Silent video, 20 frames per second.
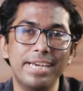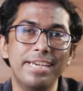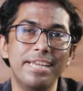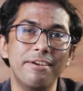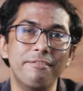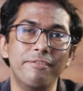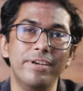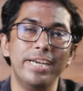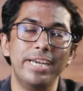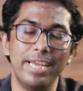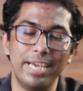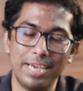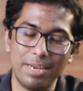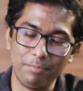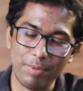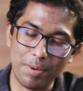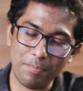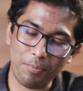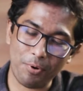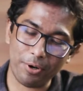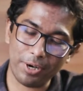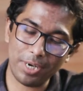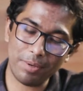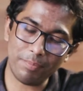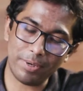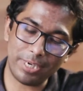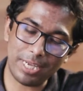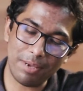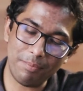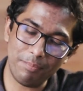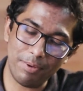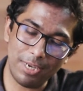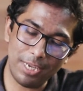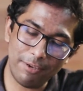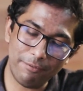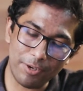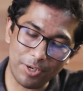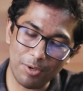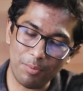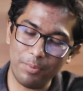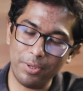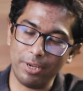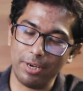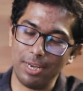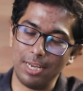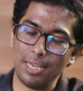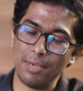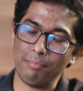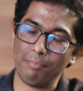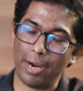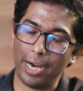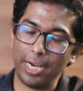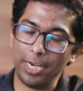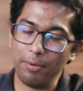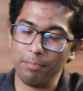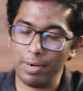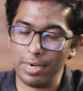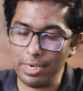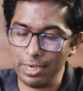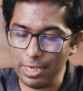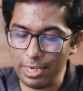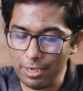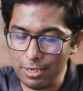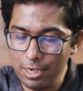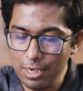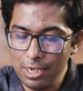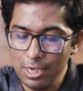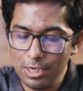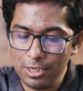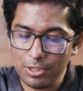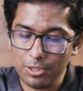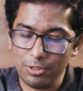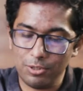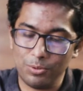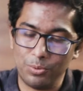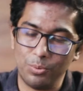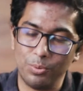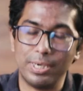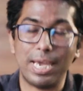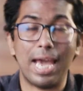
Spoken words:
it every day in my pocket, but I believe it will be really mind-bending to